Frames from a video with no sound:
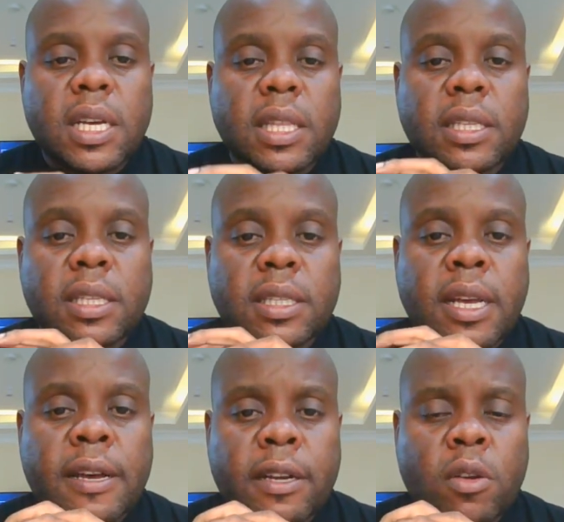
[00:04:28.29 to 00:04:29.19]
This is
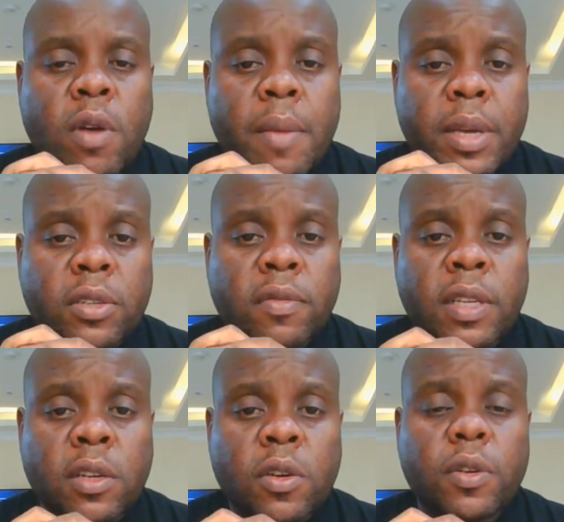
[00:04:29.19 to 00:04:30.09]
a requirement of the
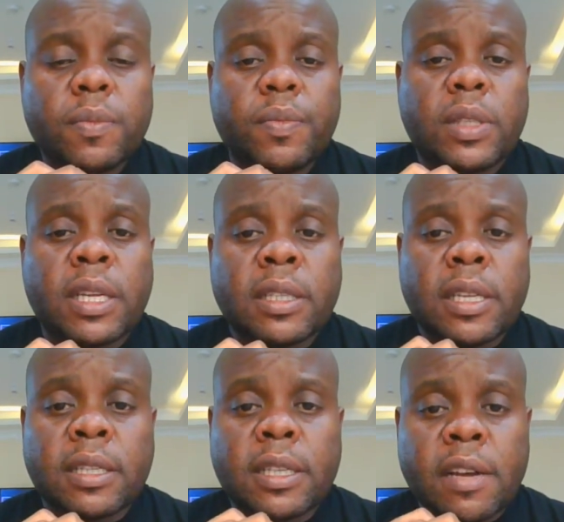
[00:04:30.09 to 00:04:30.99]
law that
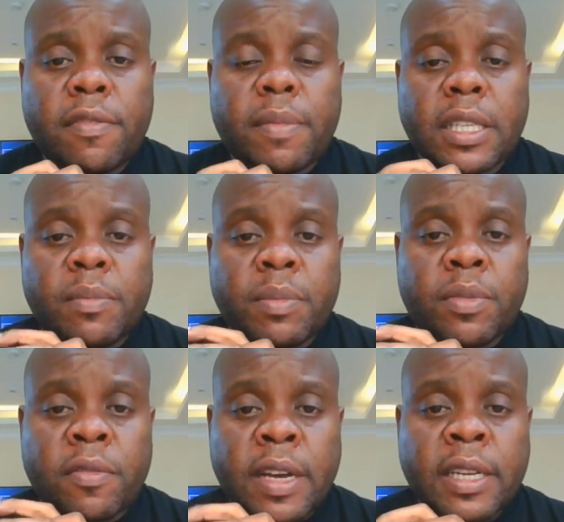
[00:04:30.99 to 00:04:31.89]
the staff must be
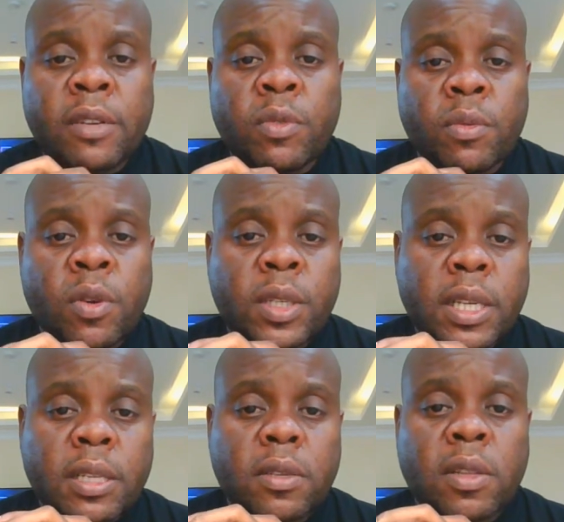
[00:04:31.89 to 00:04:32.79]
provided with
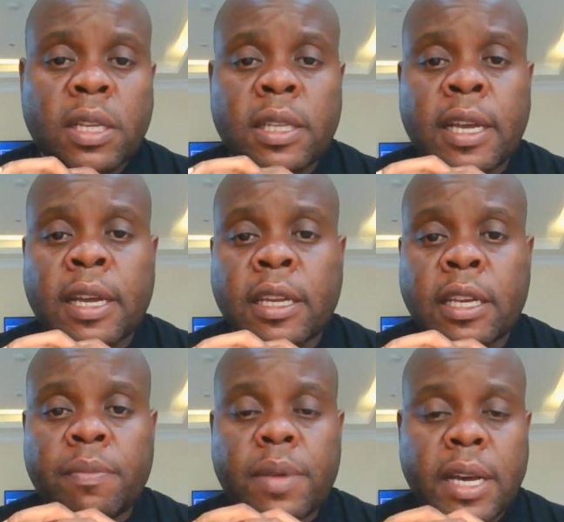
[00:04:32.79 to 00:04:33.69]
water so that they can
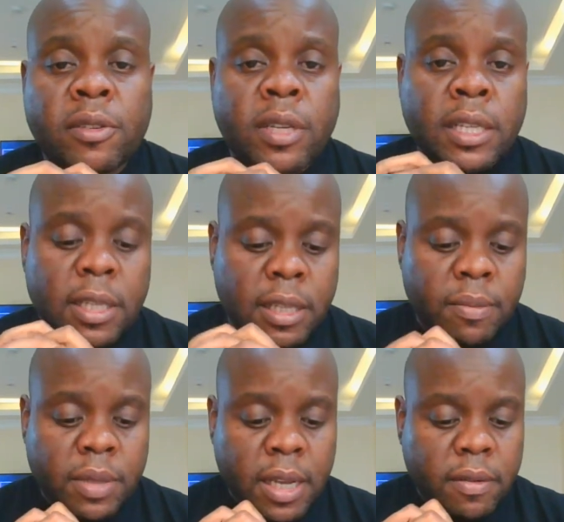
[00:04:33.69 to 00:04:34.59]
keep hydrating
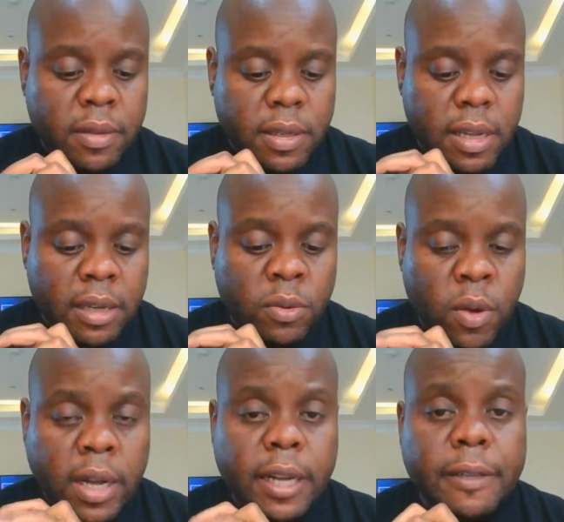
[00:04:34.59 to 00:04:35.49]
themselves at
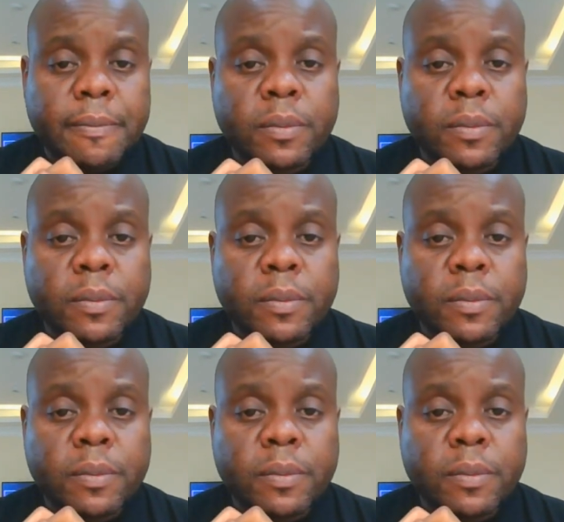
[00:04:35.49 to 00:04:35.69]
work.